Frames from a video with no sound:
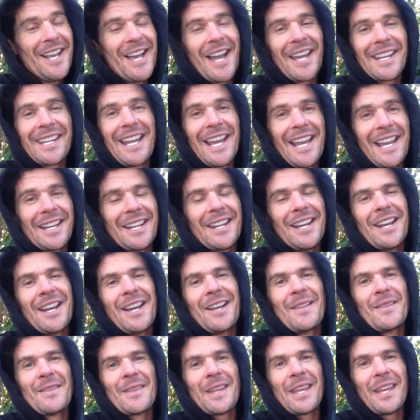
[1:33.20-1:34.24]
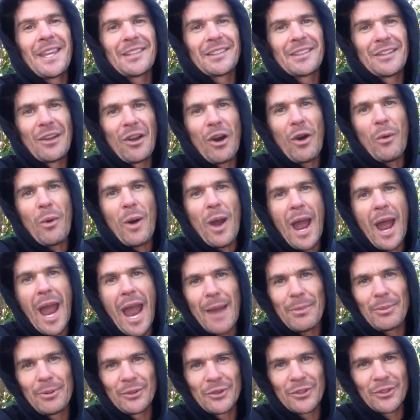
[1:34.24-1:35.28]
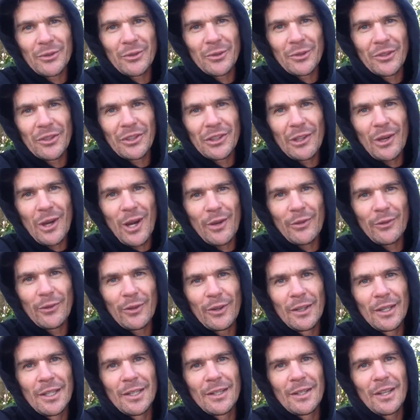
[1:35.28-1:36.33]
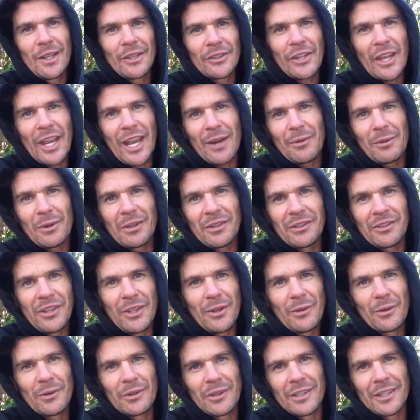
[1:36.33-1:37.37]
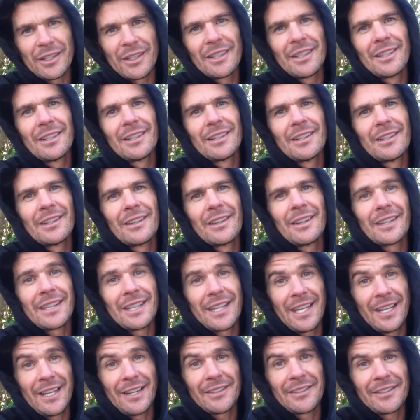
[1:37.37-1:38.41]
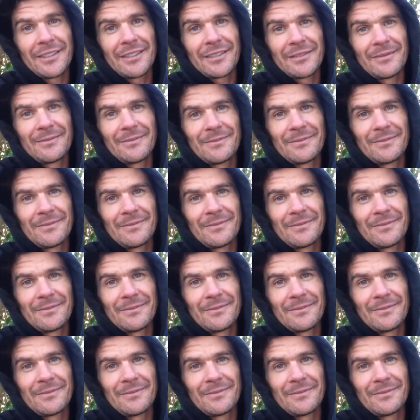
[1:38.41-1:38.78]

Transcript: Again, it's not what happens to us in life, it's how we deal with it that counts.